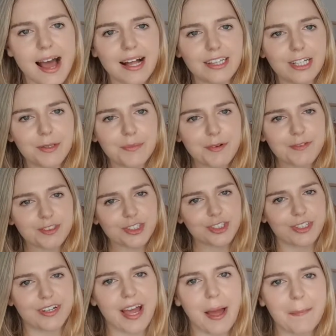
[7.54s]
Hello, beautiful,
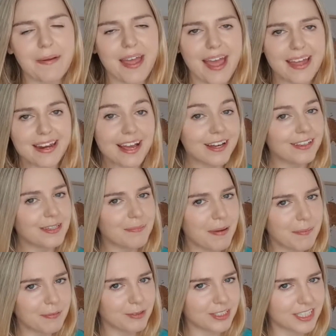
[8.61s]
strong, happy, and healthy
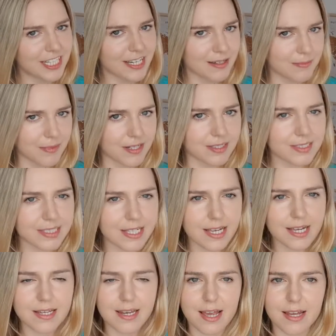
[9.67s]
people. Tia Marks
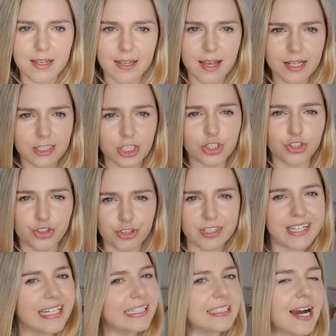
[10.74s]
here. Now, yes,
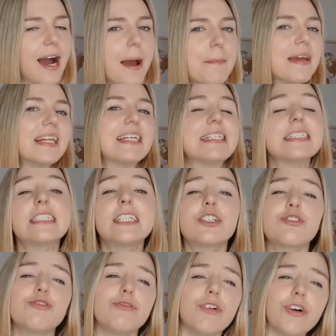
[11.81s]
tricky time. It is the
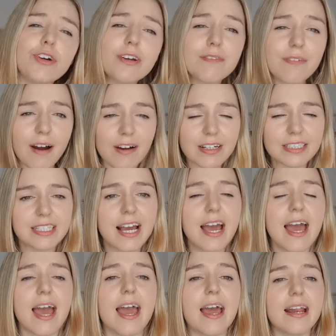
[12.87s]
coronavirus.
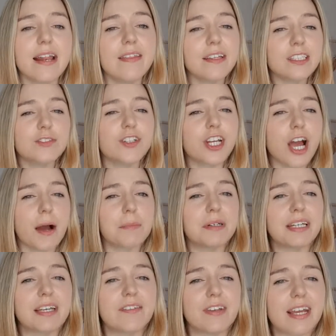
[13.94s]
And in this video, I'm going
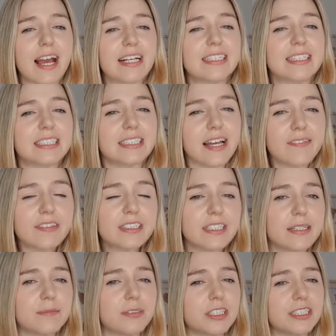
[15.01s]
to give you guys 7
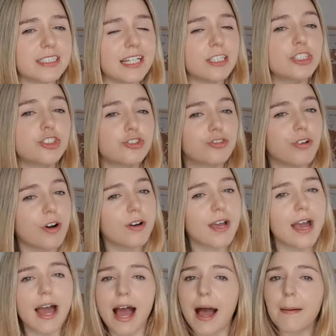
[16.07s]
tips to stay strong,
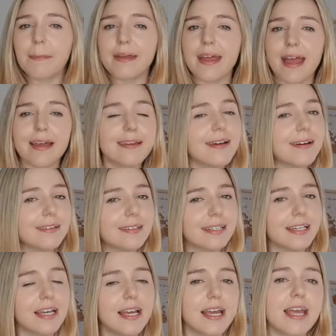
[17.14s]
happy, and
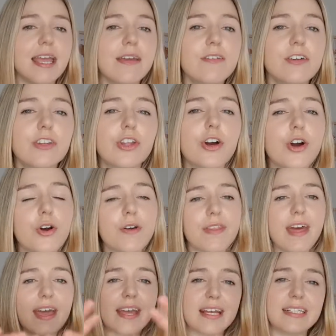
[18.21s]
healthy, even though
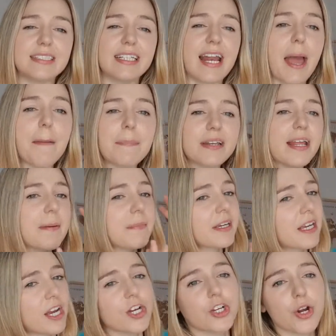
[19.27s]
there is an epidemic
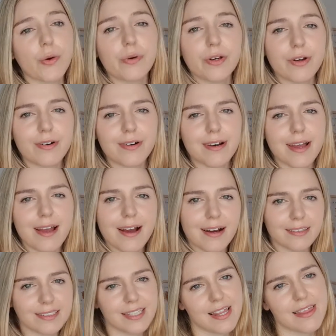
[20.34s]
going on
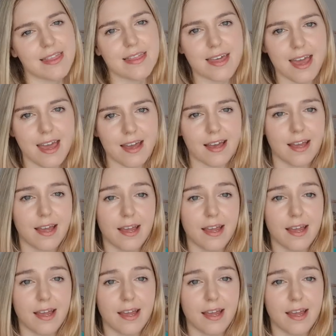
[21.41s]
out there.